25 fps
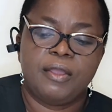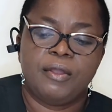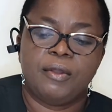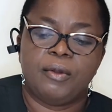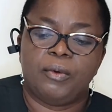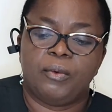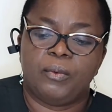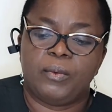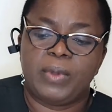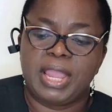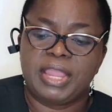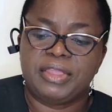
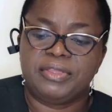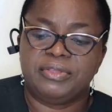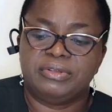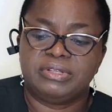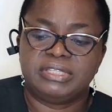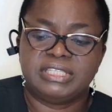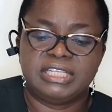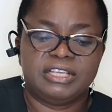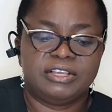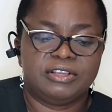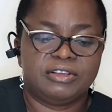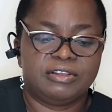When
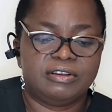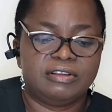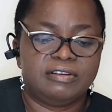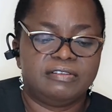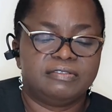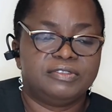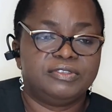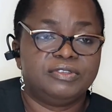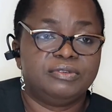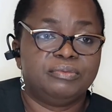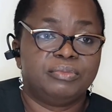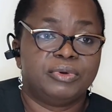using
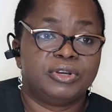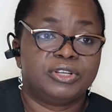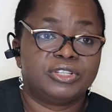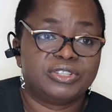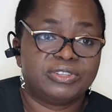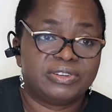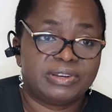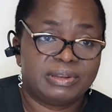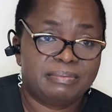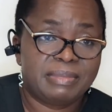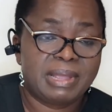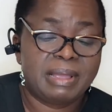gloves, you must
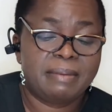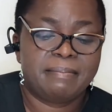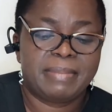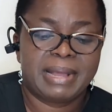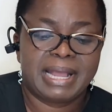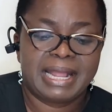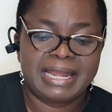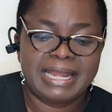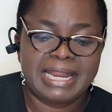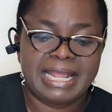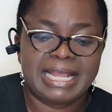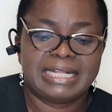
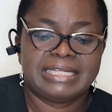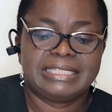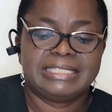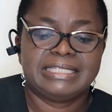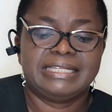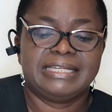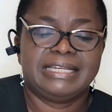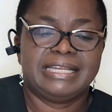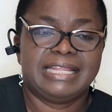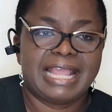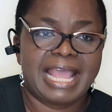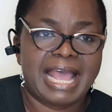remember that
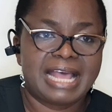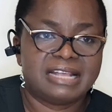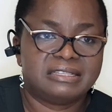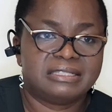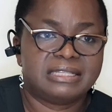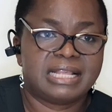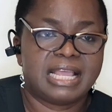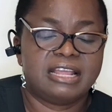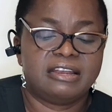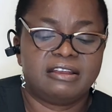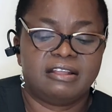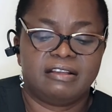the
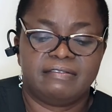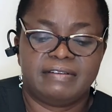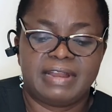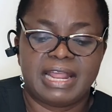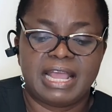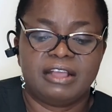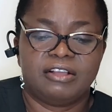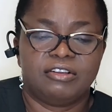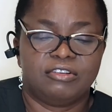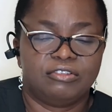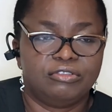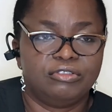outside of
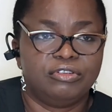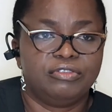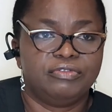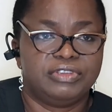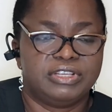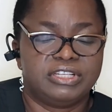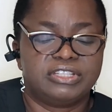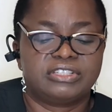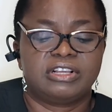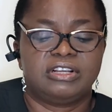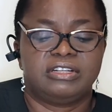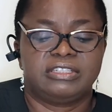that glove
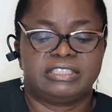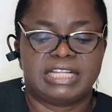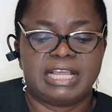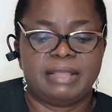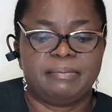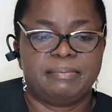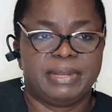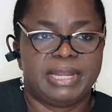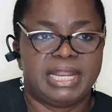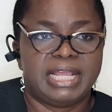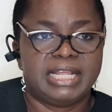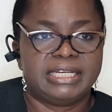is
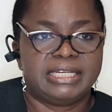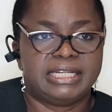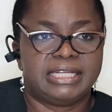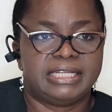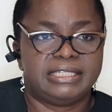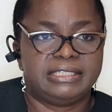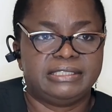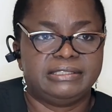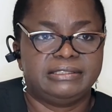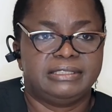contaminated.